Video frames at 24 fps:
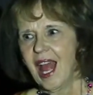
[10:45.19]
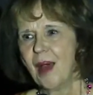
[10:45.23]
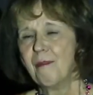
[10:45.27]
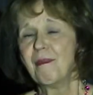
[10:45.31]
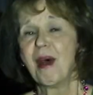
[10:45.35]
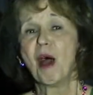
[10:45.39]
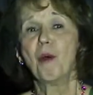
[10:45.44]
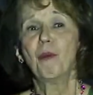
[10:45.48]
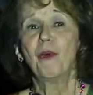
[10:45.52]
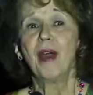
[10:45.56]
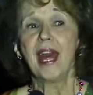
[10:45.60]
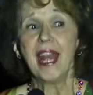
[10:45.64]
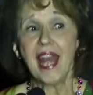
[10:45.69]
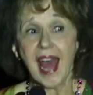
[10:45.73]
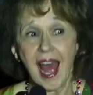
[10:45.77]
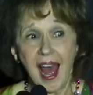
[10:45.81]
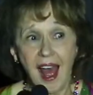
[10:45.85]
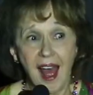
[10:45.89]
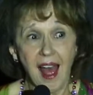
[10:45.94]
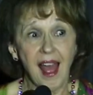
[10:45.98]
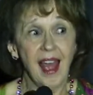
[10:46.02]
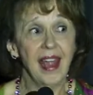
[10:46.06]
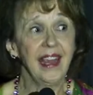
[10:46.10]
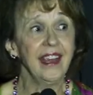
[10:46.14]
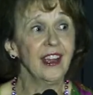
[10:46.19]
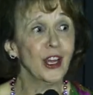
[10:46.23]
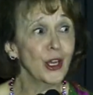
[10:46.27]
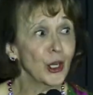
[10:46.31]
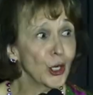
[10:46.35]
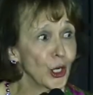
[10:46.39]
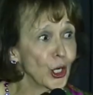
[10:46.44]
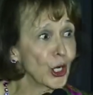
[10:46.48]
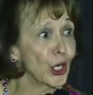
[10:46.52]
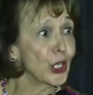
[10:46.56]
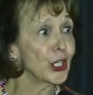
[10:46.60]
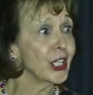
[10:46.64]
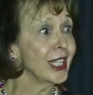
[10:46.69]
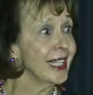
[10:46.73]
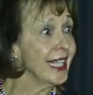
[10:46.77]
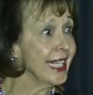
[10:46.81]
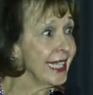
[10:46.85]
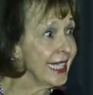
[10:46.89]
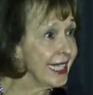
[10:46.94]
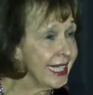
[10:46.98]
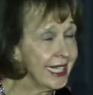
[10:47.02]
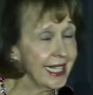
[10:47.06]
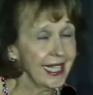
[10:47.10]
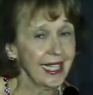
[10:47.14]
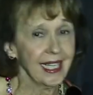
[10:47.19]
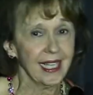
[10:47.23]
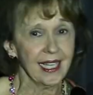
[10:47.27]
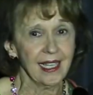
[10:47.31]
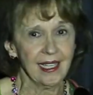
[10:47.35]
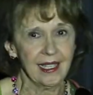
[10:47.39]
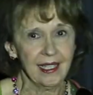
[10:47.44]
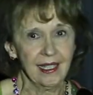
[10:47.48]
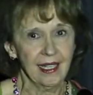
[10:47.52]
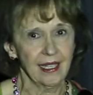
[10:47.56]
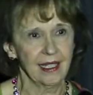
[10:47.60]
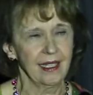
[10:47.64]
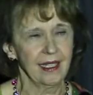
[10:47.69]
But when I heard Lee